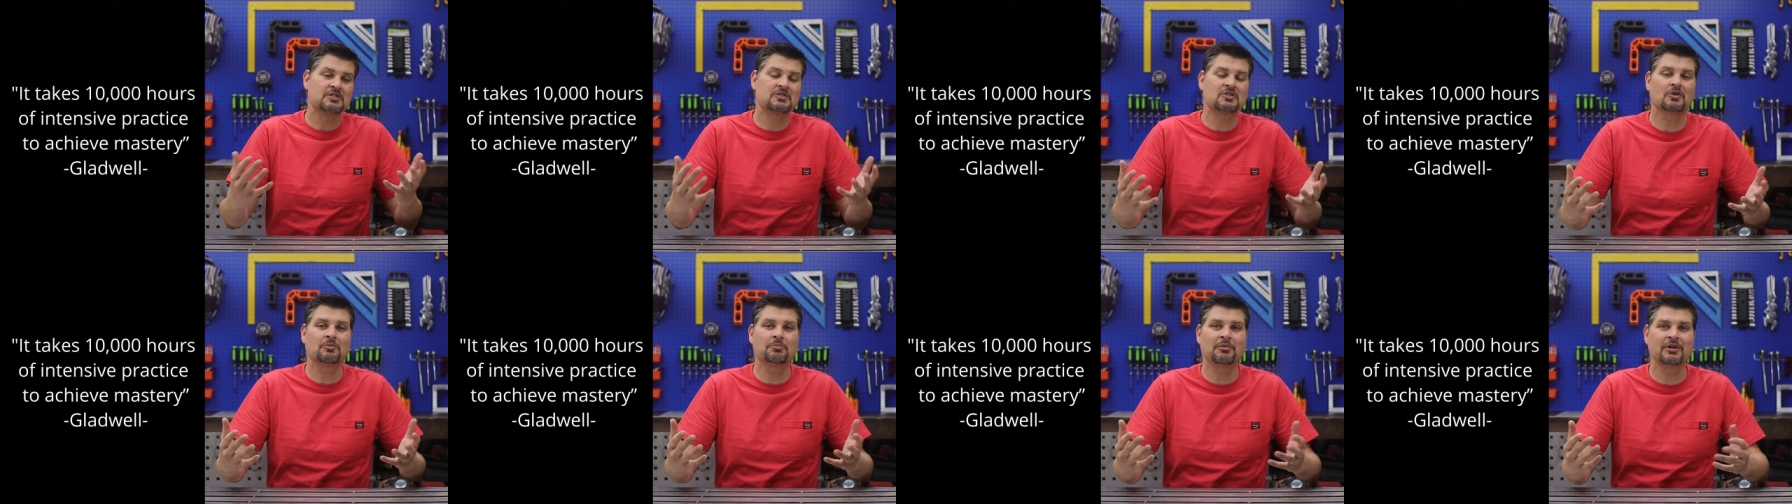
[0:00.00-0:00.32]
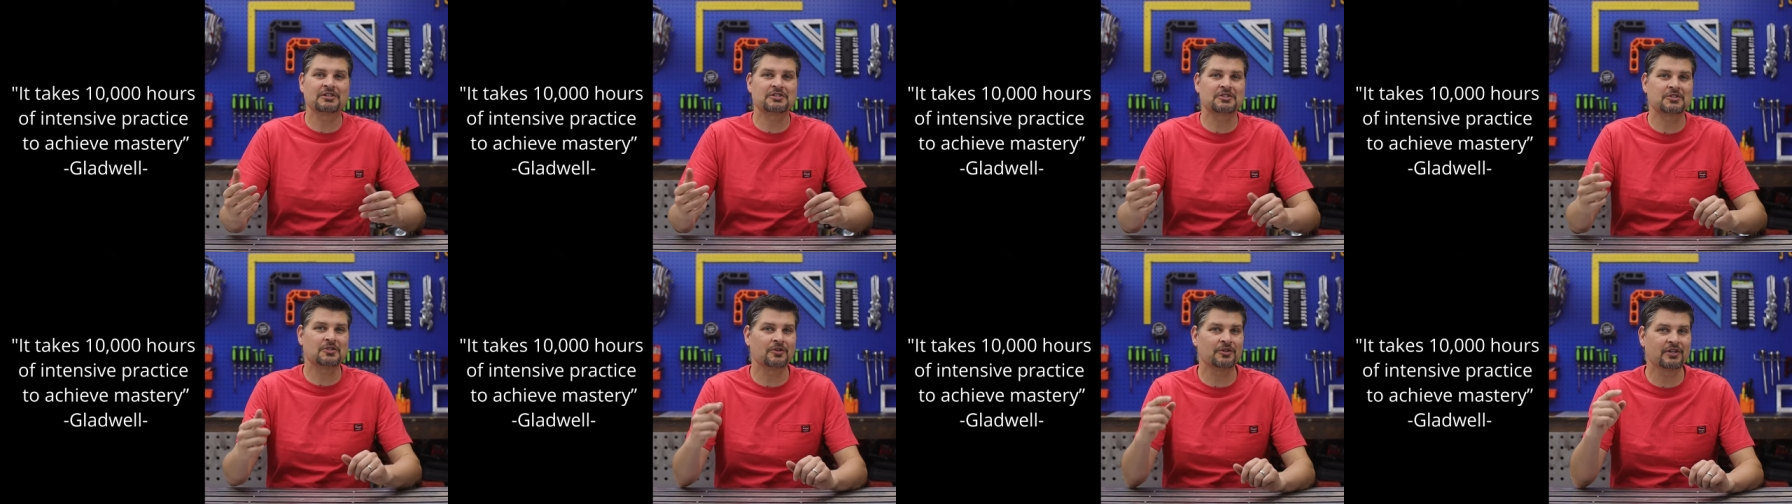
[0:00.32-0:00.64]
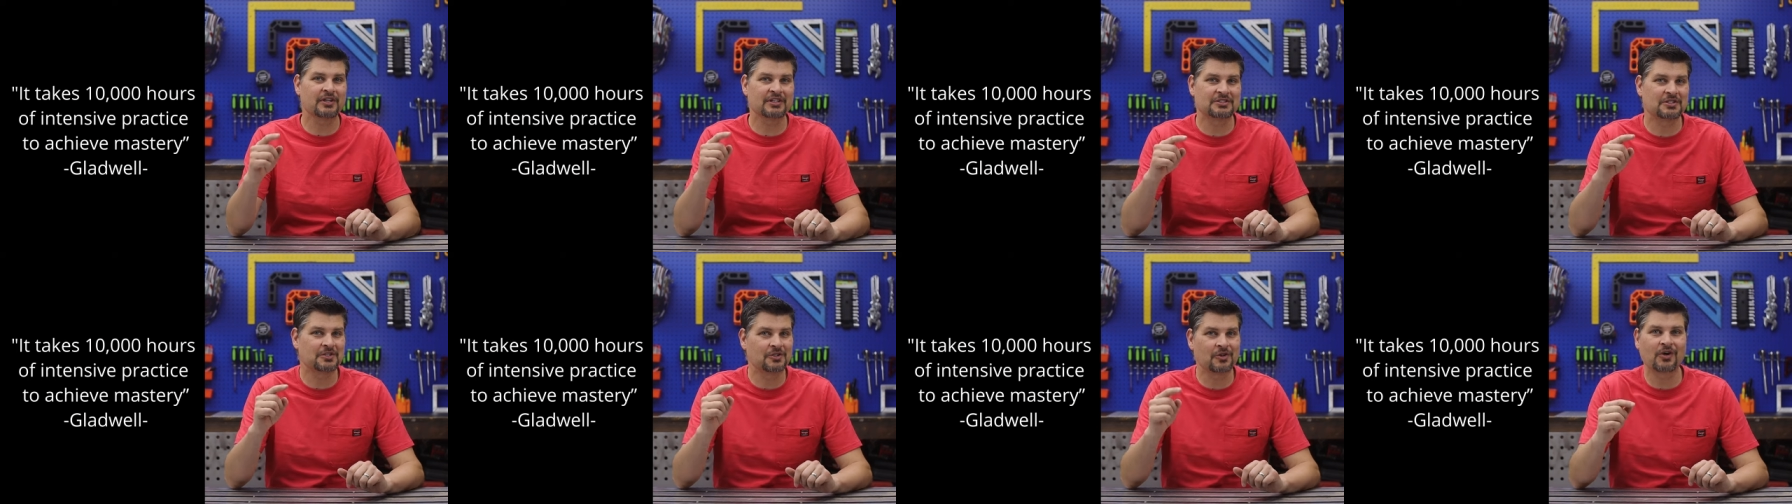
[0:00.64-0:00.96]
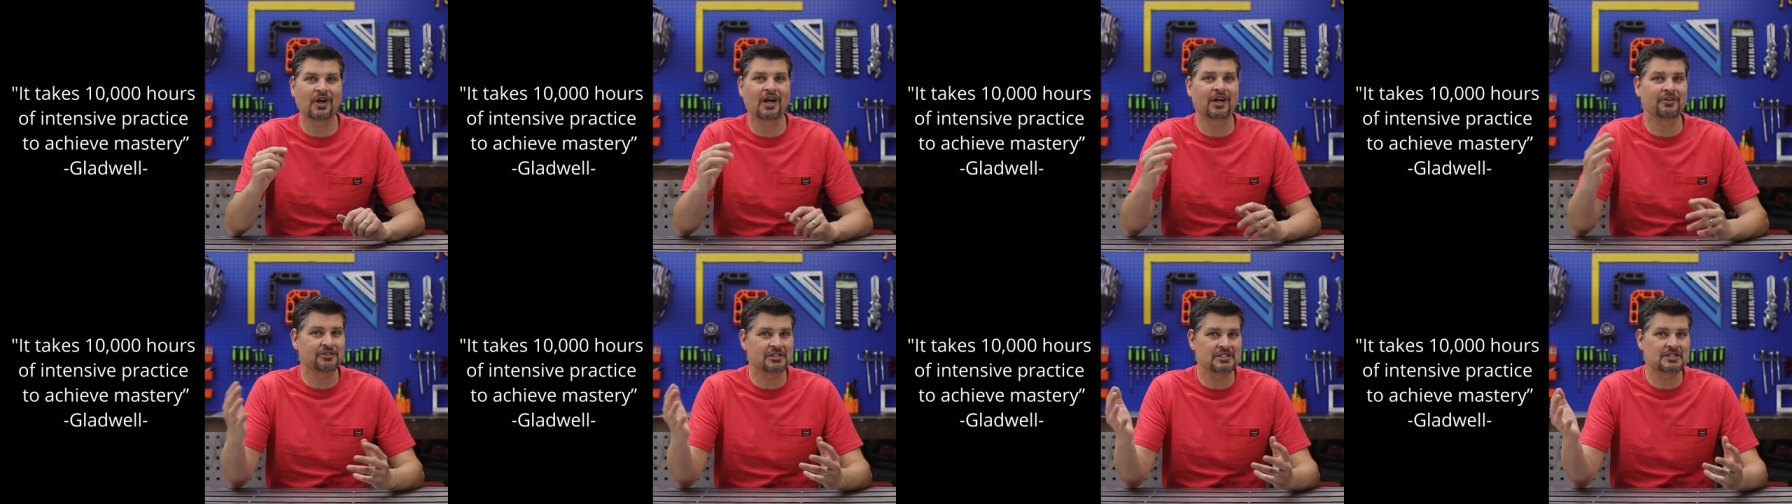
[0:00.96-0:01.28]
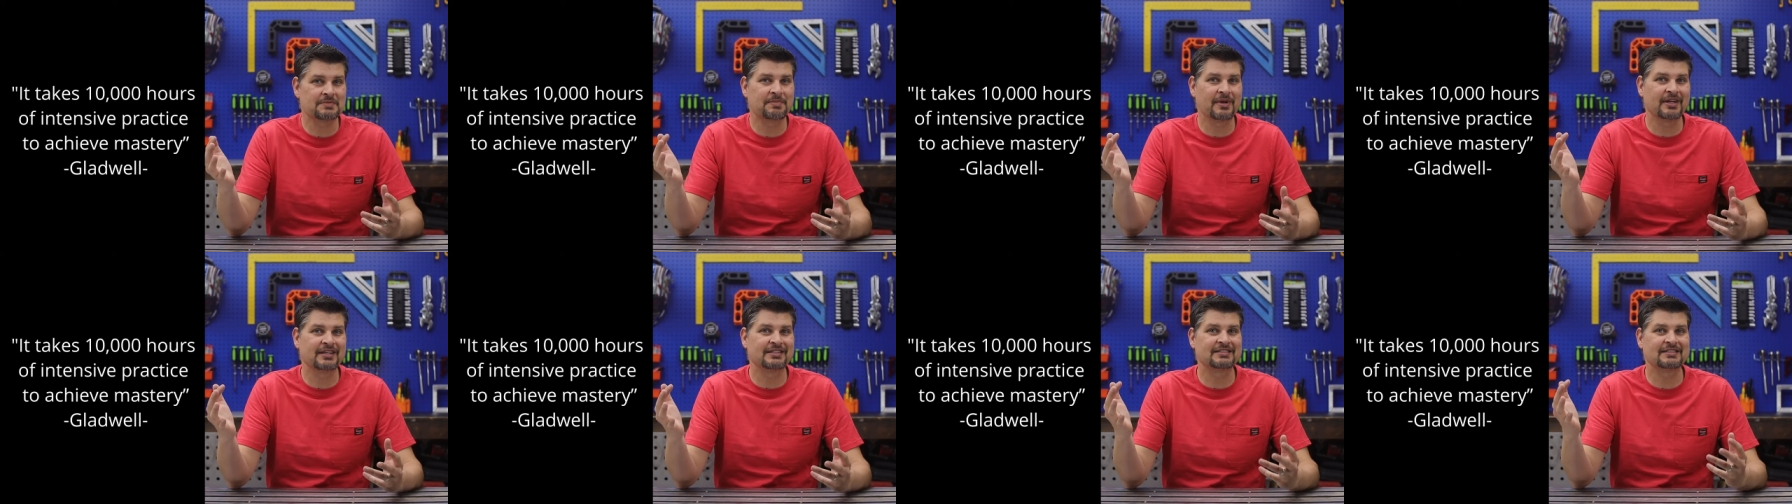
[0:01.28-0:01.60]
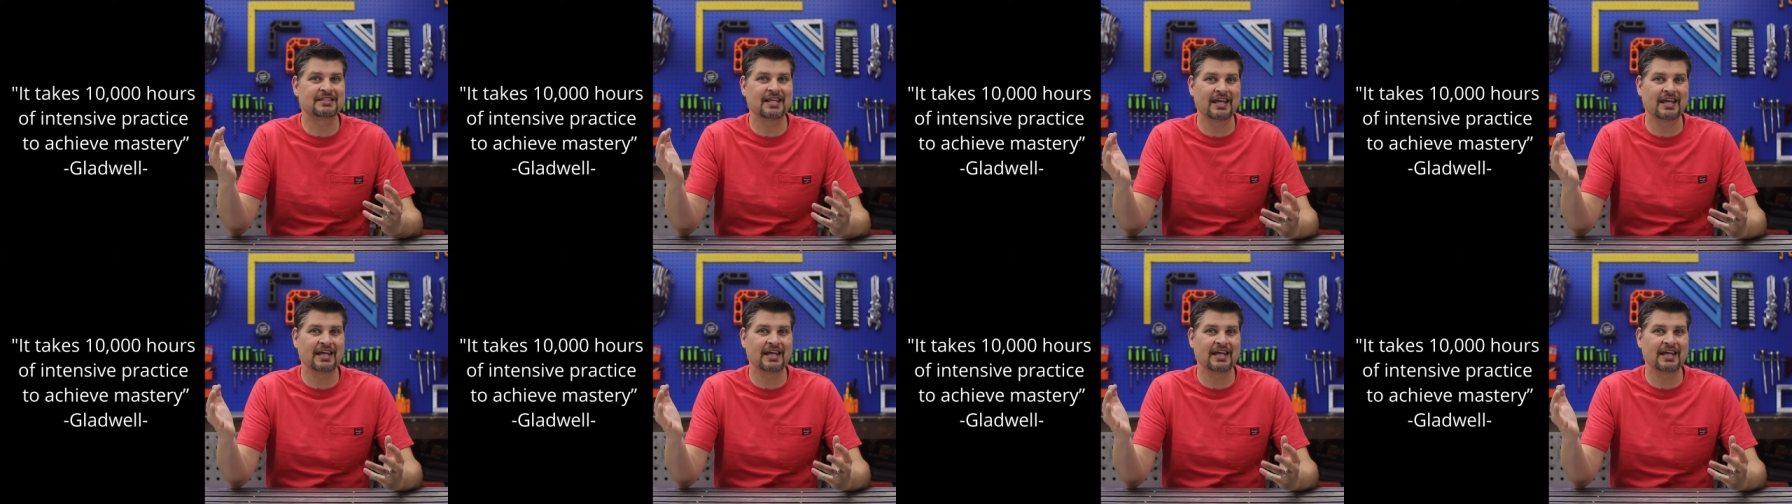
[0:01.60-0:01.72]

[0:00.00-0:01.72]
so much so that you don't have to spend